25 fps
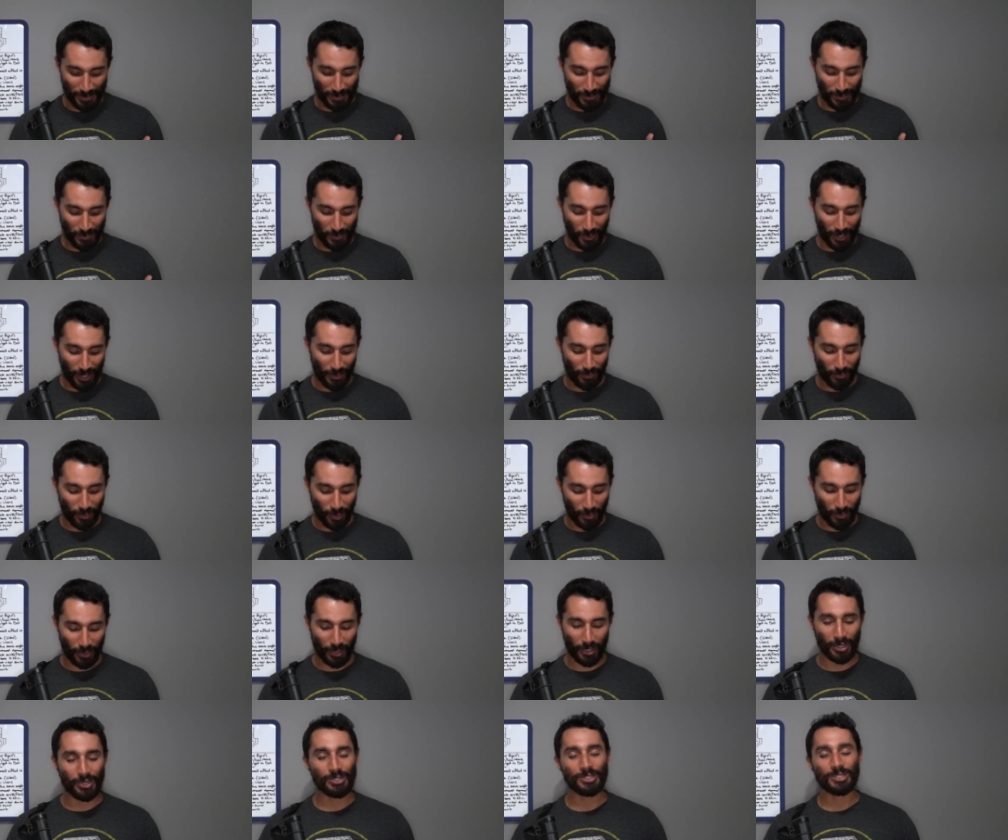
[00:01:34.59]
what
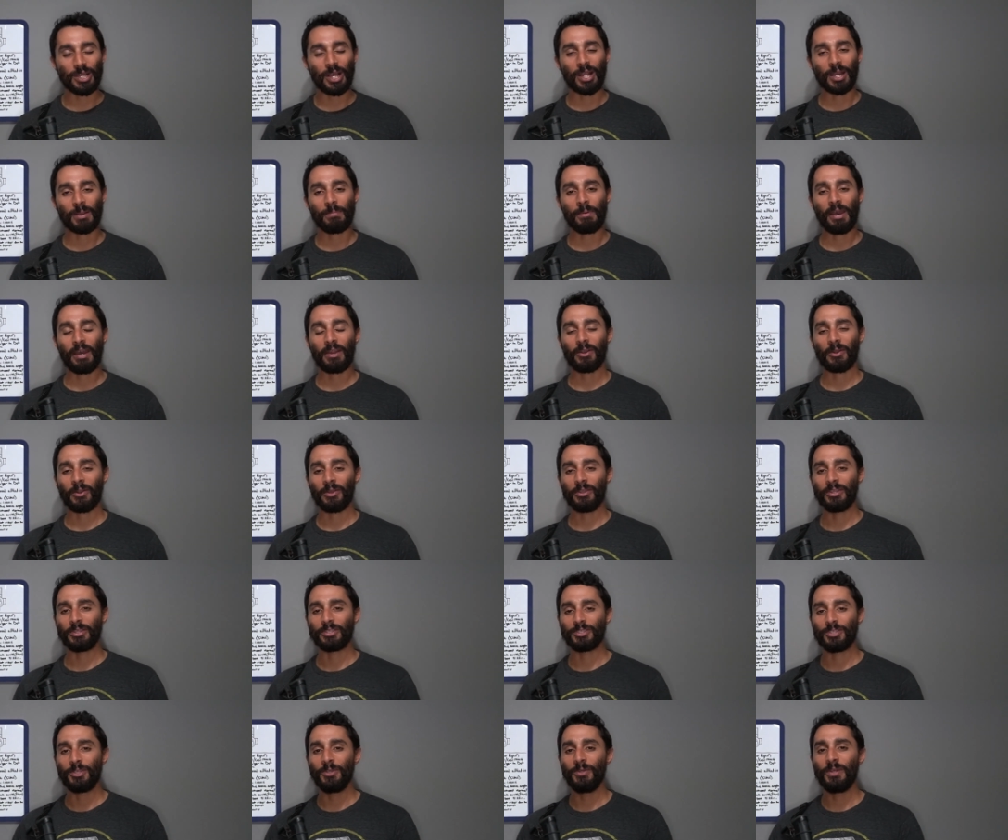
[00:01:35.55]
we're going to talk about are
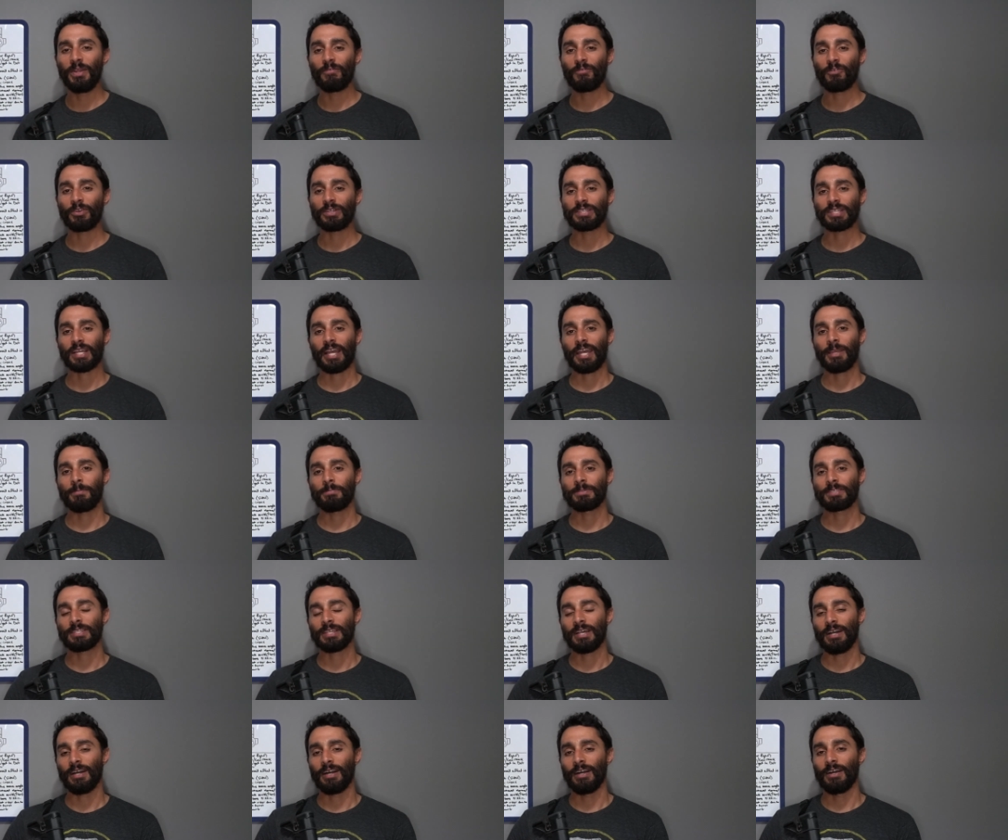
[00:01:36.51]
the two different
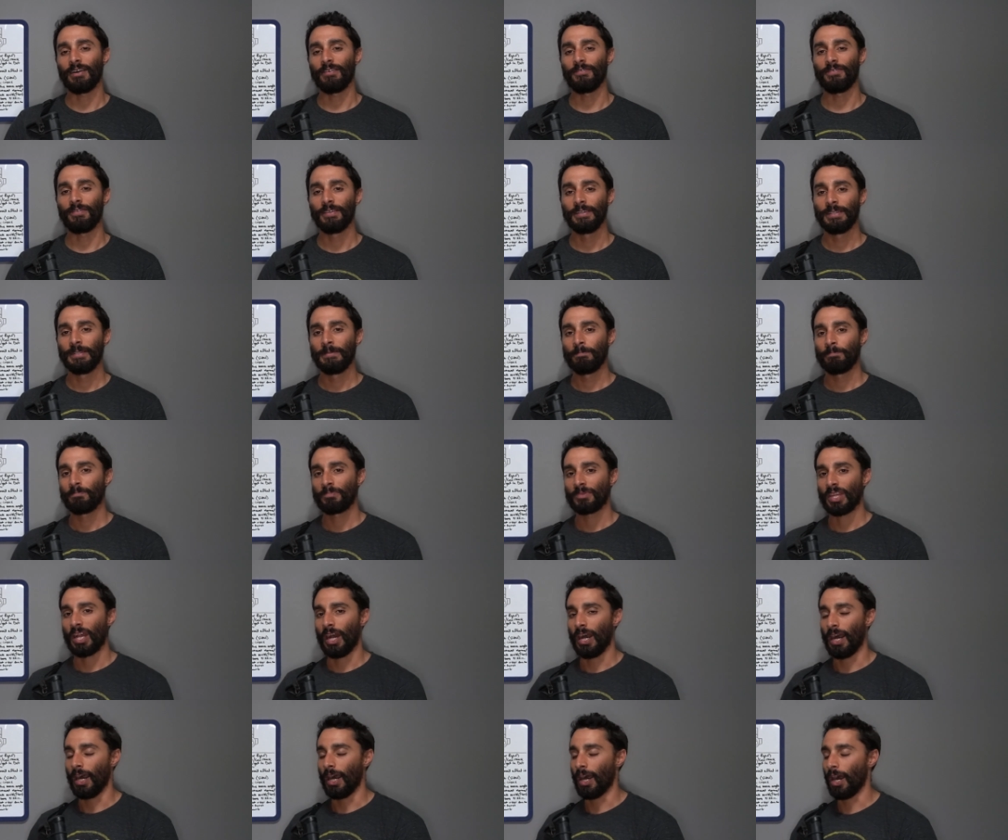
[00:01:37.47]
types of
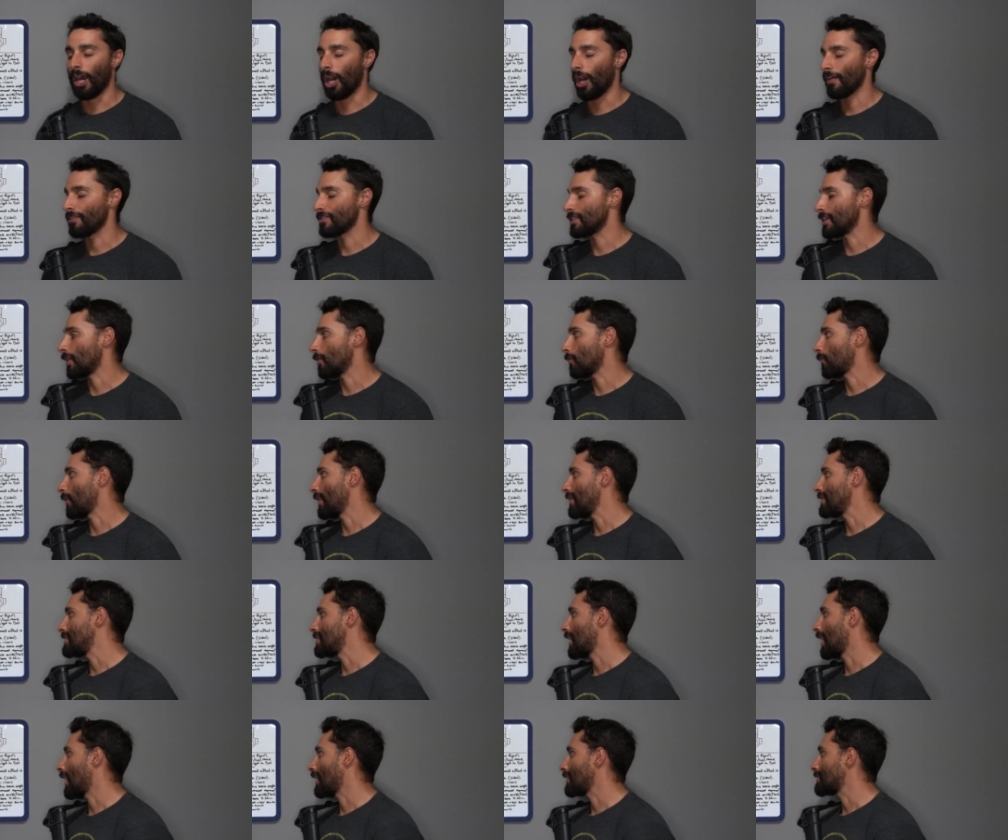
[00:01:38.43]
offset
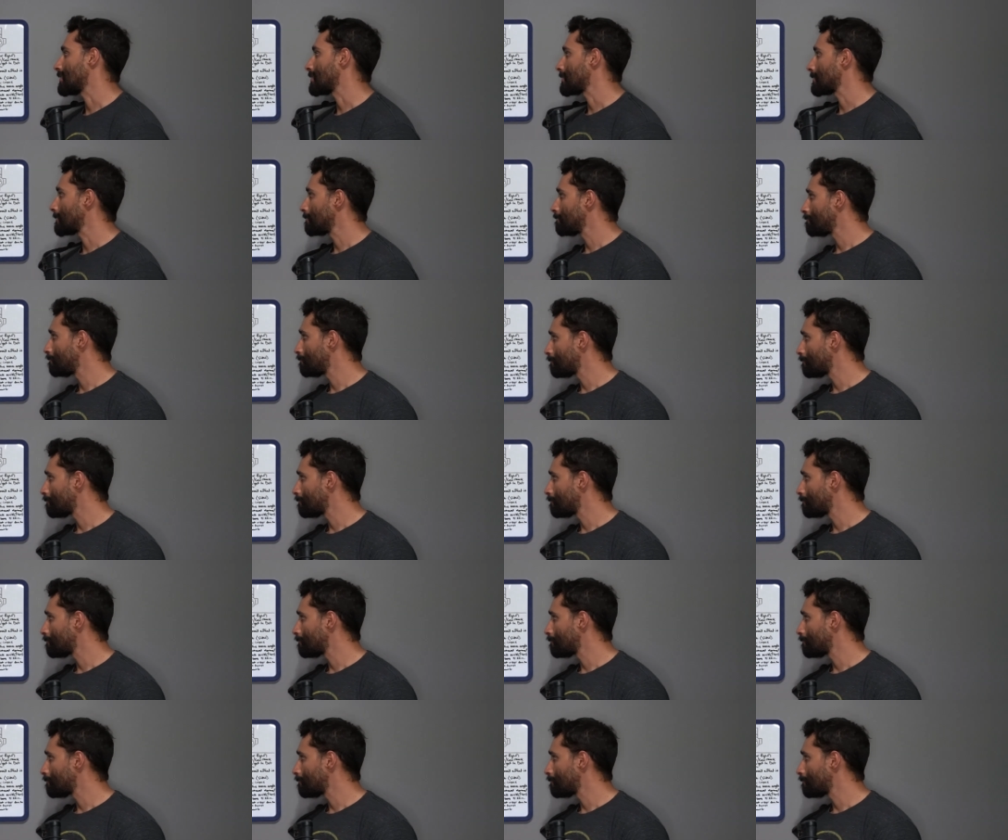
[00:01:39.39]
red dots.